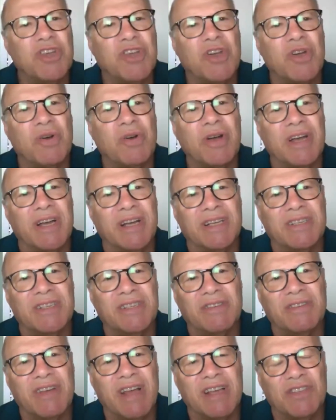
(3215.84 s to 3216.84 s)

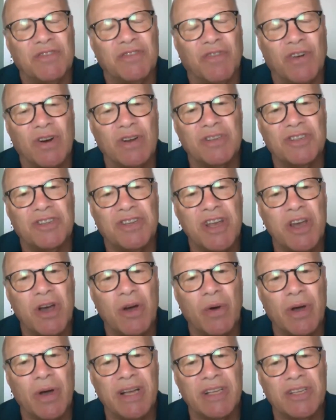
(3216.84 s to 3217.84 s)
curious, as far as Z
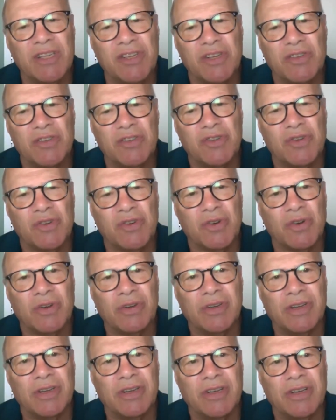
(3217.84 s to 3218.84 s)
O A is
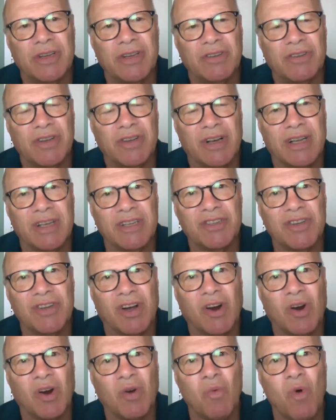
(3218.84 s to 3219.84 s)
concerned, does
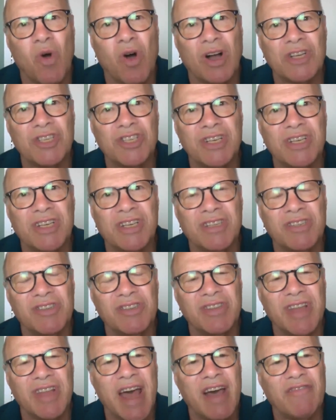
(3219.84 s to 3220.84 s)
our Washington
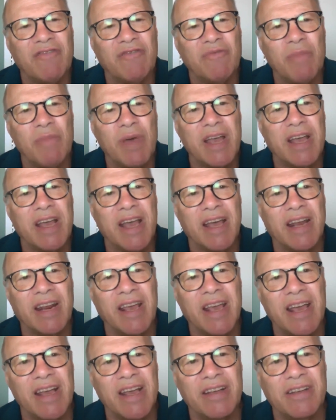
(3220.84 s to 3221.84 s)
staff make
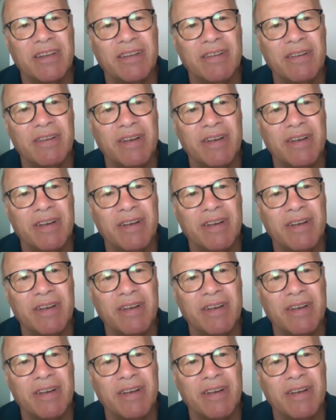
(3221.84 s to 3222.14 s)
any